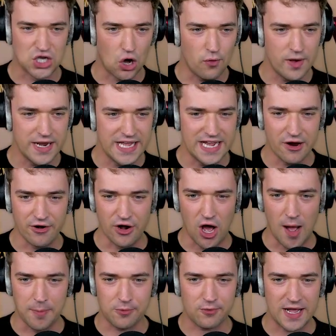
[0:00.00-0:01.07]
go in here and
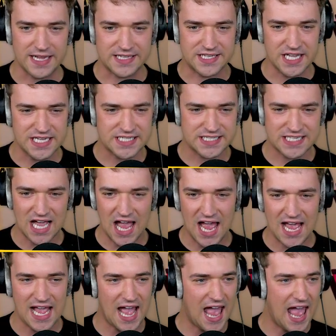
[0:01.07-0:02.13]
upgrade this
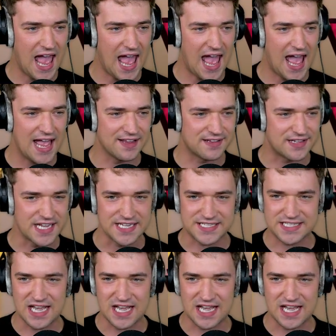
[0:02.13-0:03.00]
guy and this